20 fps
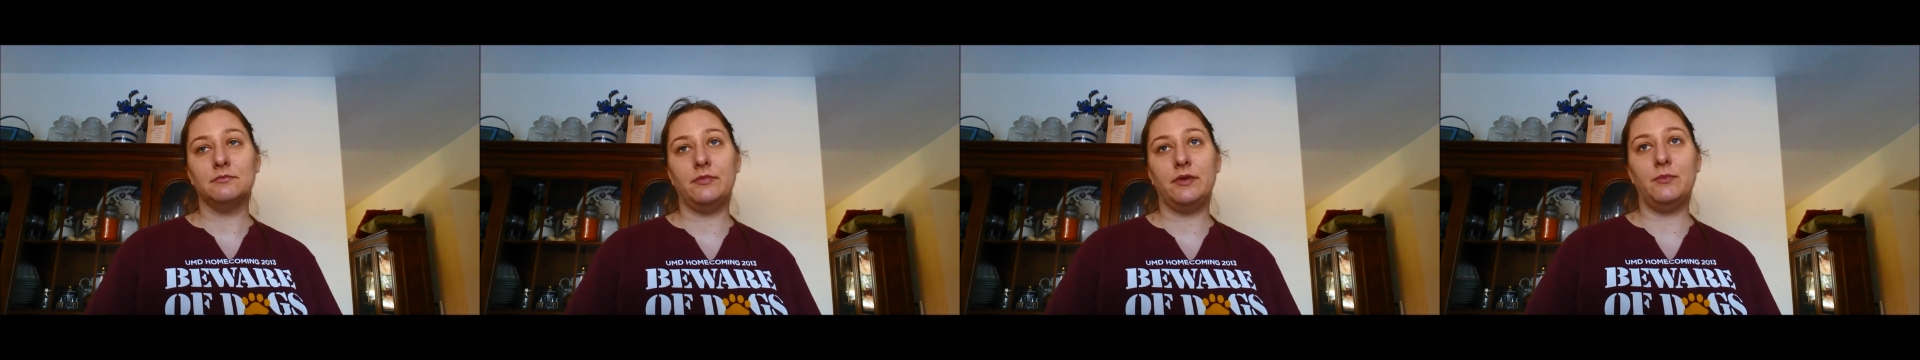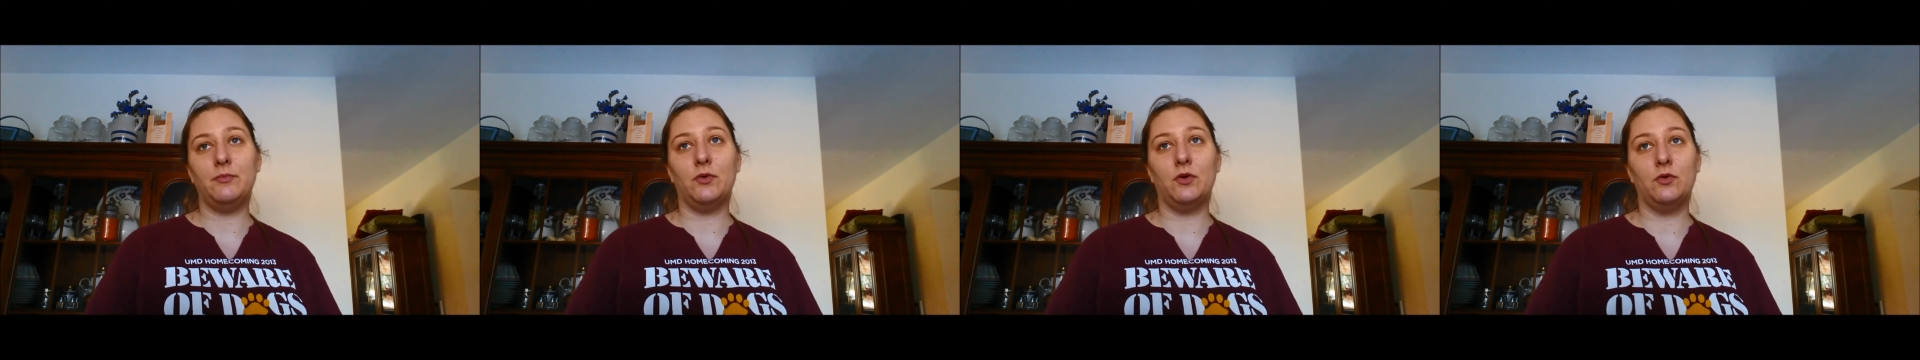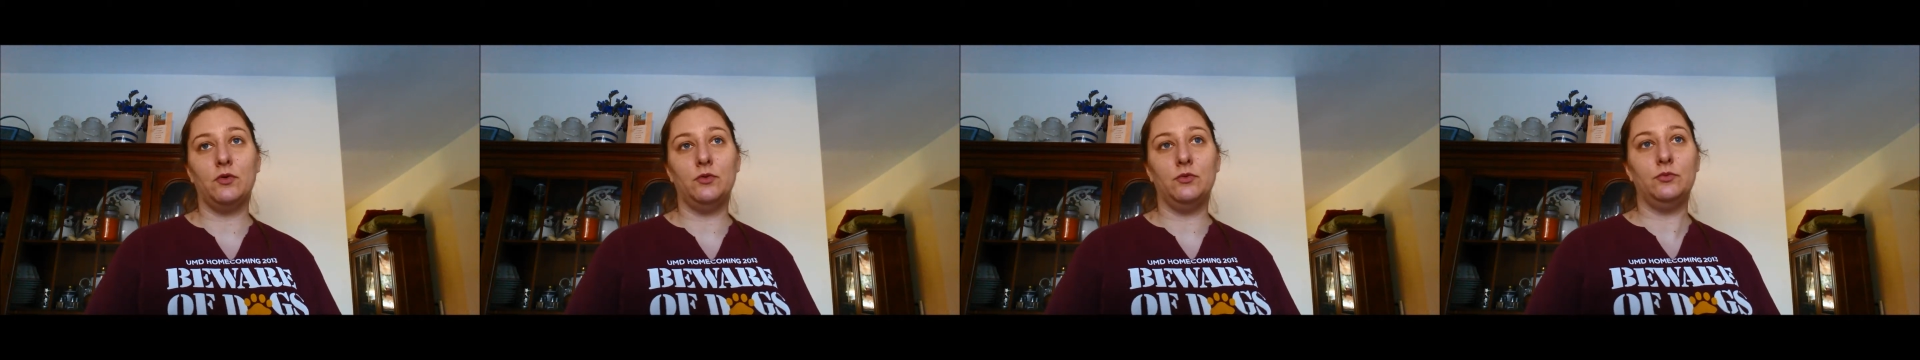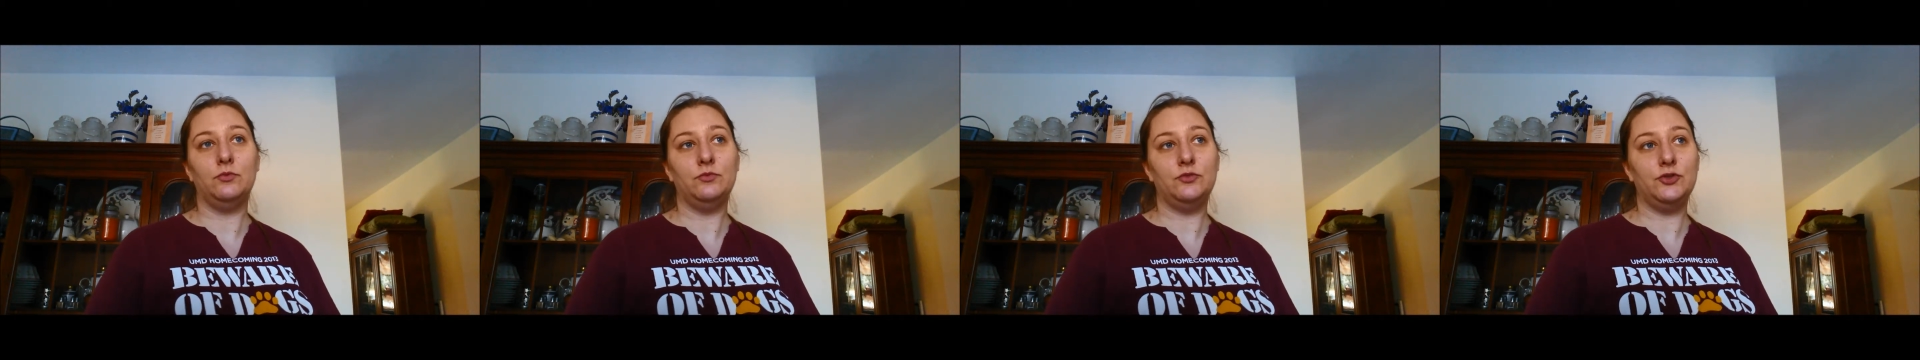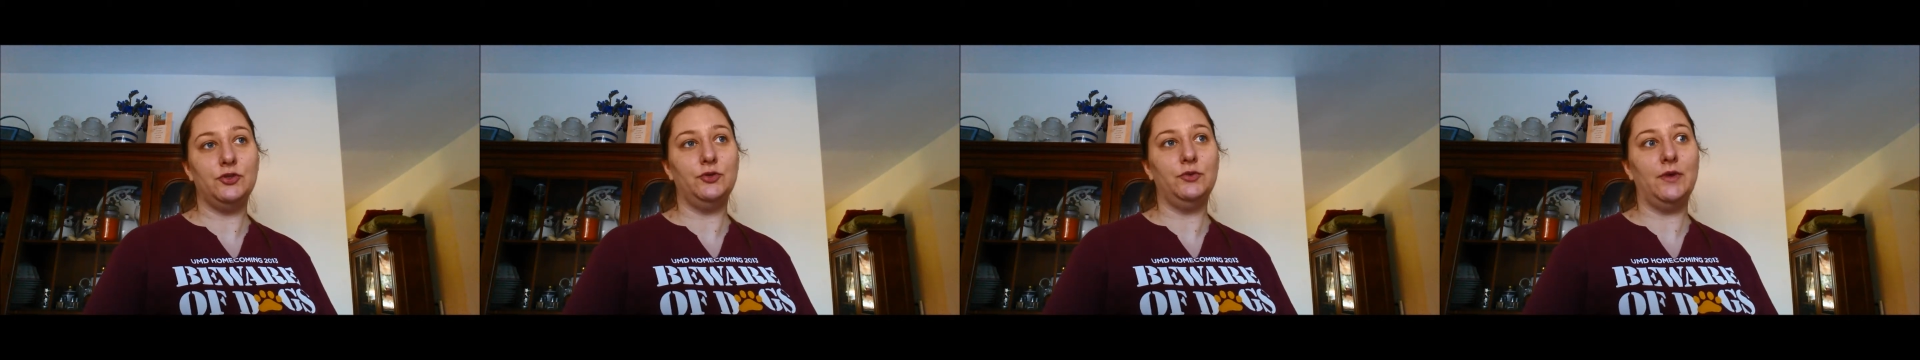People
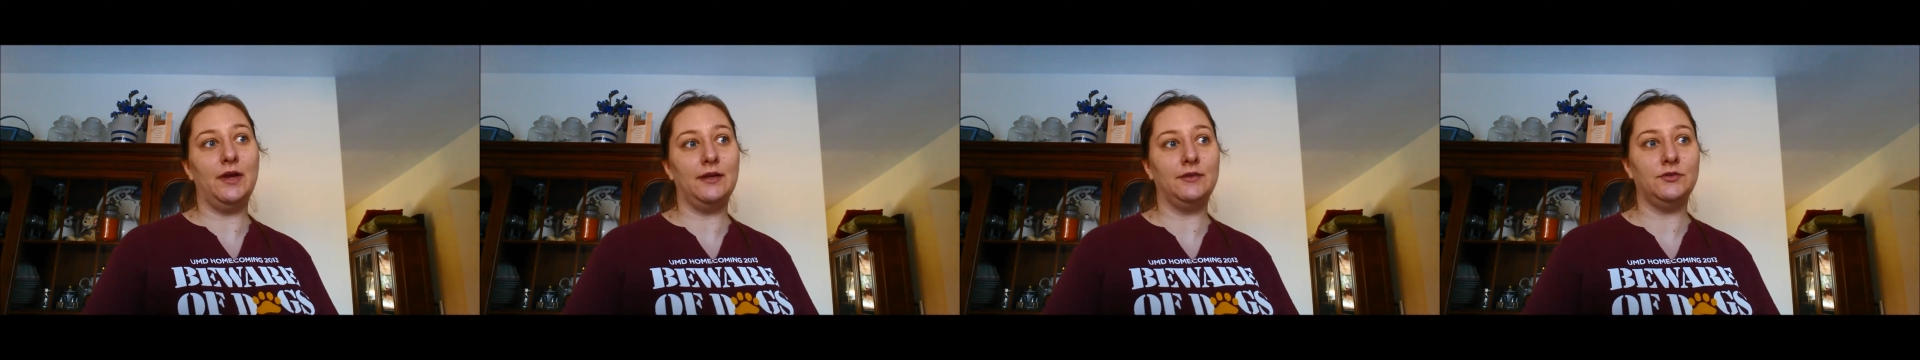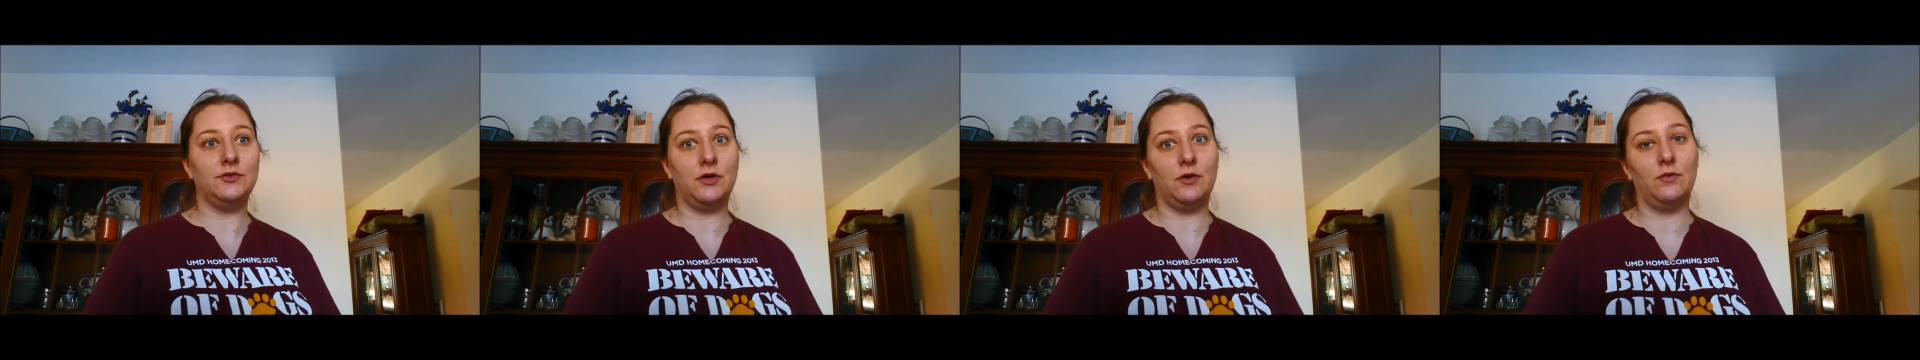who do and